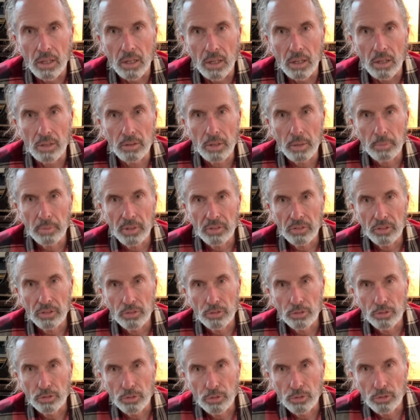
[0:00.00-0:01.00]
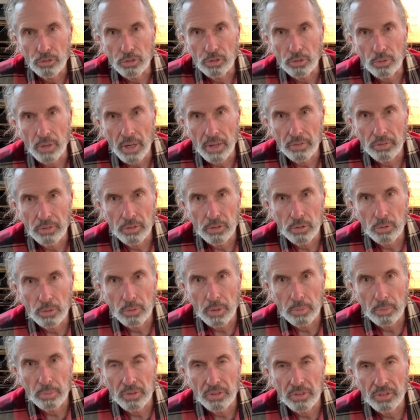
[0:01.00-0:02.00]
Allow me to introduce a graphical
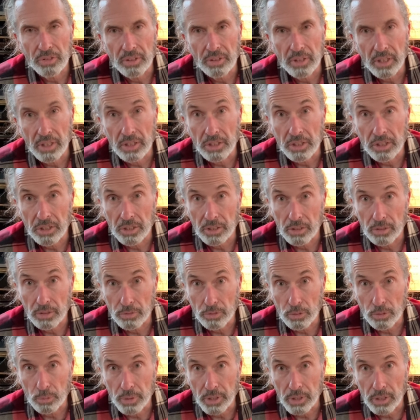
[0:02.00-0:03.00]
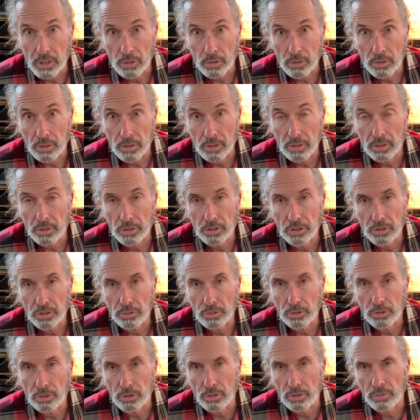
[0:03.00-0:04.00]
representation of the recurrent laryngeal
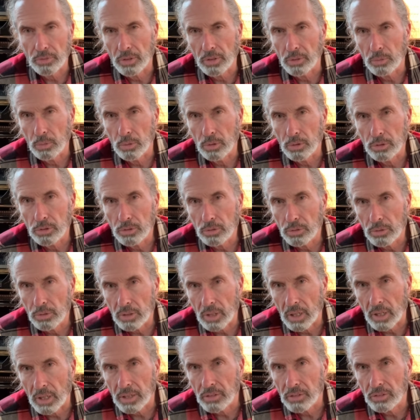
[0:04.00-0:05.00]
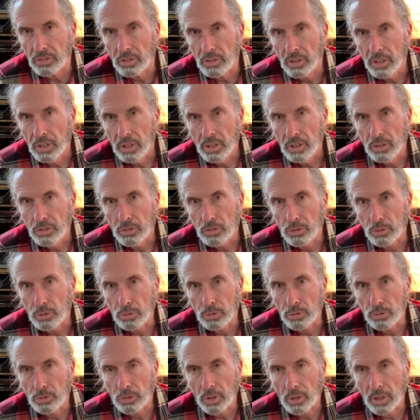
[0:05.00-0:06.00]
nerve that we'll utilize
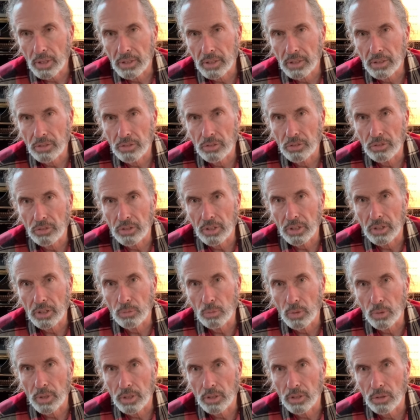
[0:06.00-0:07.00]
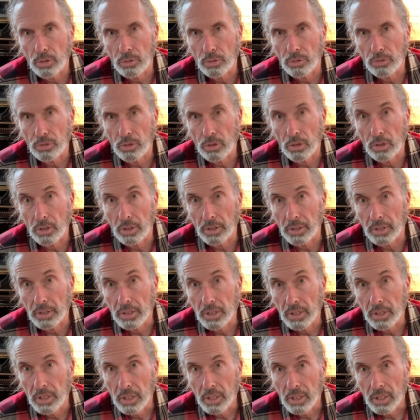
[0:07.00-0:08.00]
to try and understand what goes
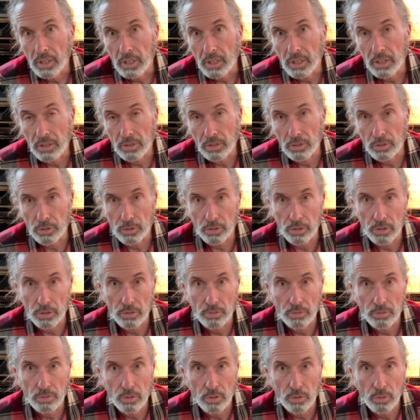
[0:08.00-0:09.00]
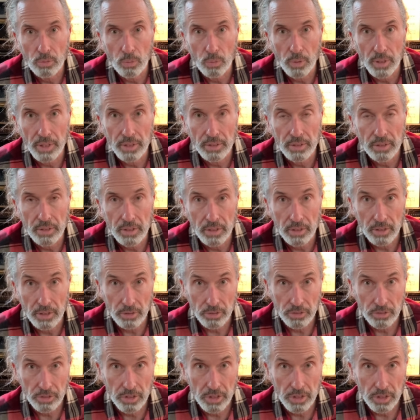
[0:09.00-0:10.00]
on in the nerve when
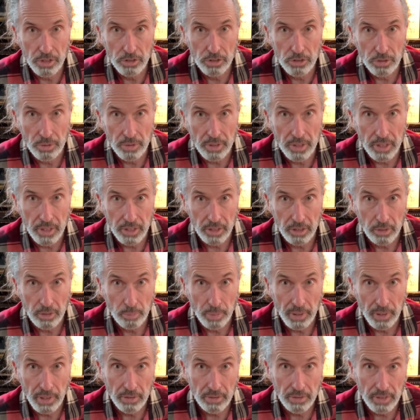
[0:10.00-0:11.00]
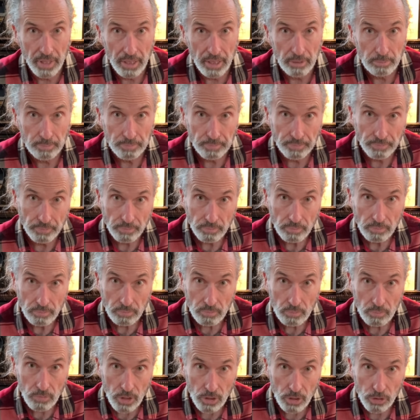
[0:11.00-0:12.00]
there's an injury and compare that
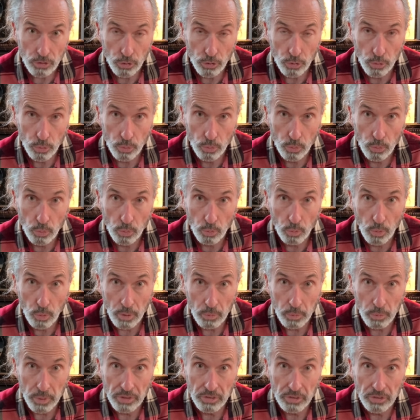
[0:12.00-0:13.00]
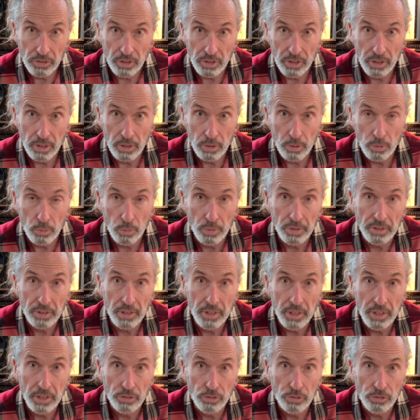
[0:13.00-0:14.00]
to what we see with
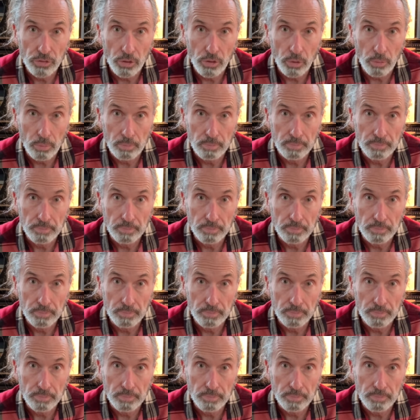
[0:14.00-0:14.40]
an endoscope.